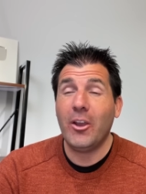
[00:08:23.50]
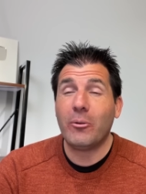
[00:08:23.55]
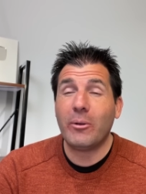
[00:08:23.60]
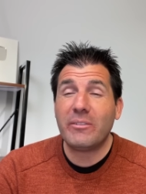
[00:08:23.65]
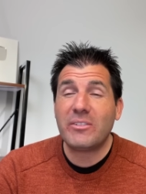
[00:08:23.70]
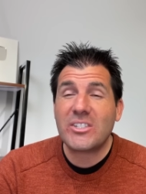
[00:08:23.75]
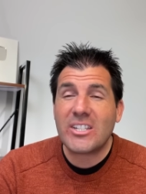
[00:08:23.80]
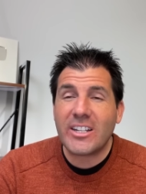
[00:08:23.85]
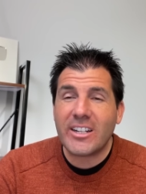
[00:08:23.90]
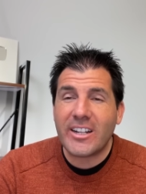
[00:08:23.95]

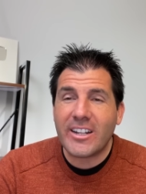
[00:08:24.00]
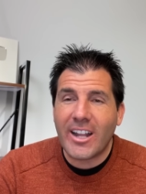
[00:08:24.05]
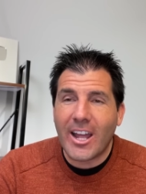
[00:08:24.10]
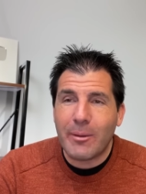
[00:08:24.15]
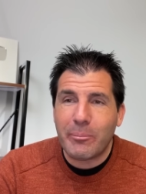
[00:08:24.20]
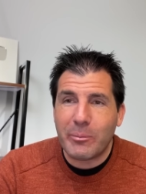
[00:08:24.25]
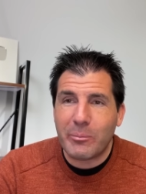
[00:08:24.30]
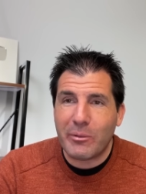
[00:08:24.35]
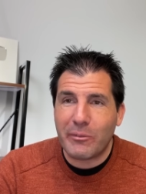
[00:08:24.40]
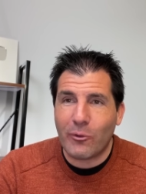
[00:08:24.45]
we've seen it
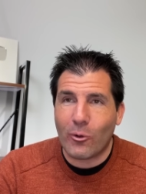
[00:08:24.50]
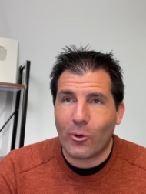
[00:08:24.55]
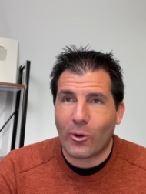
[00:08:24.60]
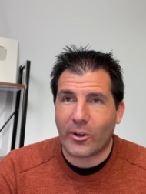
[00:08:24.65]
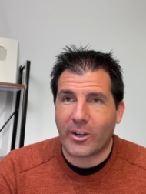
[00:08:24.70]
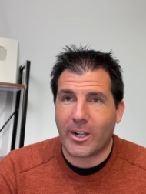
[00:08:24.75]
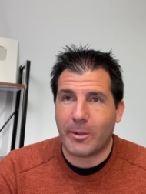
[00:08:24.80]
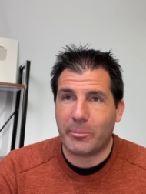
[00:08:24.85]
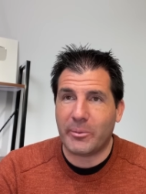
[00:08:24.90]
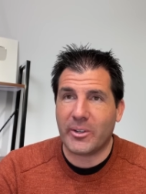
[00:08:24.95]
happen before. A
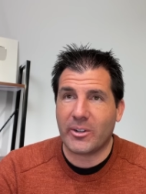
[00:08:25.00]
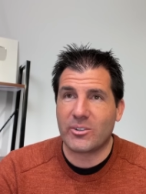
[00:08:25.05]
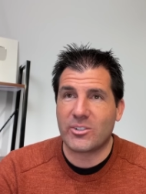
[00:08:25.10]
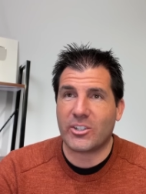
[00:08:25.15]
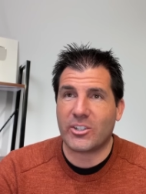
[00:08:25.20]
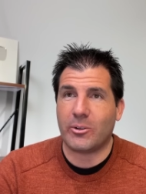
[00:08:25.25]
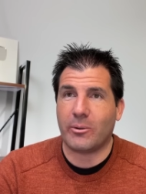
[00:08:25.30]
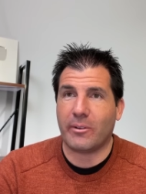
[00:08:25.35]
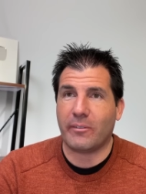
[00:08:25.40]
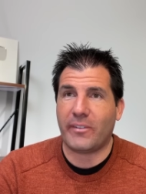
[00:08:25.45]
couple years
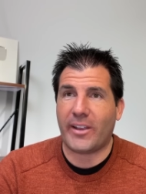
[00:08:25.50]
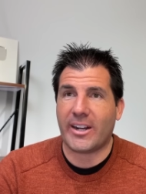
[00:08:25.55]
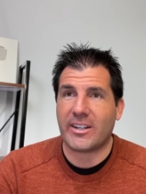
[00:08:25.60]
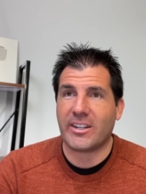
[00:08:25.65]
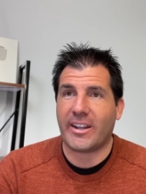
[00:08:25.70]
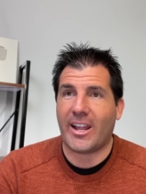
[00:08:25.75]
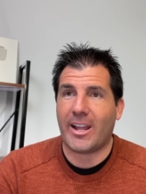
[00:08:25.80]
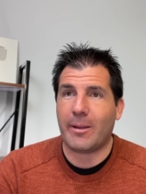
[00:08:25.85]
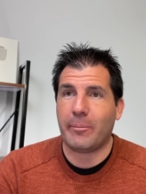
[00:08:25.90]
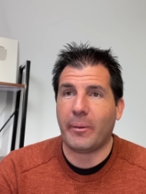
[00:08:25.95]
ago, in fact,
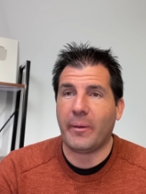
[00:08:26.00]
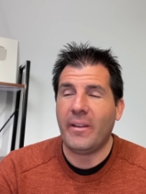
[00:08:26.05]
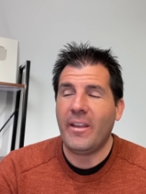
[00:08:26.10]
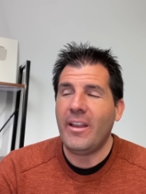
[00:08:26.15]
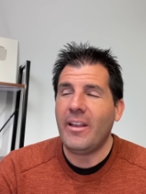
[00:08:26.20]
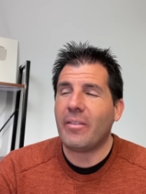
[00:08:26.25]
it happened.